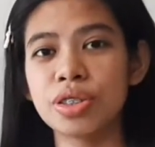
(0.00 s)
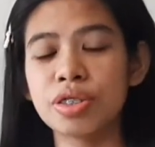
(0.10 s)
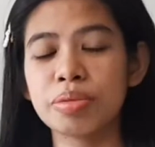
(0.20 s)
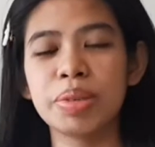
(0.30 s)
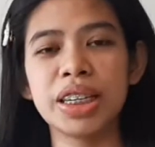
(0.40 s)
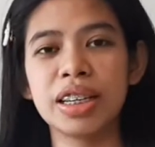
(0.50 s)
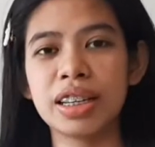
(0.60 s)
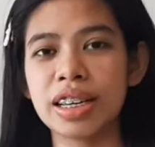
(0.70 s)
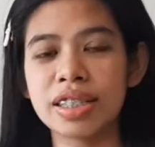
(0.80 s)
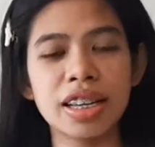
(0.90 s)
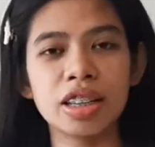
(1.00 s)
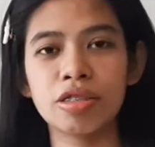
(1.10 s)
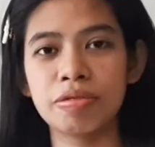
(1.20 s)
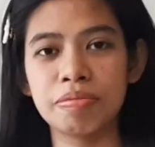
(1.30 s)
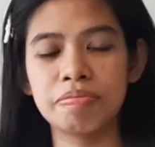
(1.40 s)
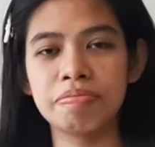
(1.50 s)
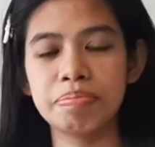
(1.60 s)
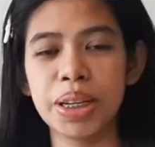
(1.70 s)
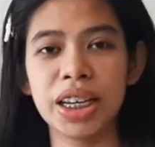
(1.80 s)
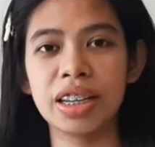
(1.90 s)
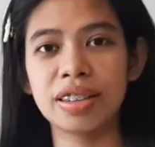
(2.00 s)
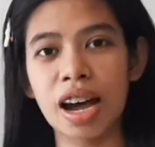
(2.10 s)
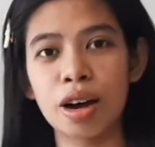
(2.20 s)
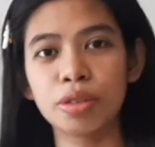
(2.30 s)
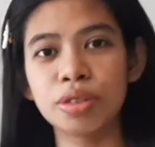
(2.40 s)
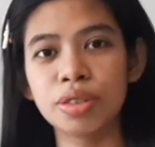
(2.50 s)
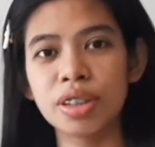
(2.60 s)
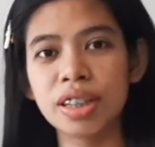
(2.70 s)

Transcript: so meaning a state of being down,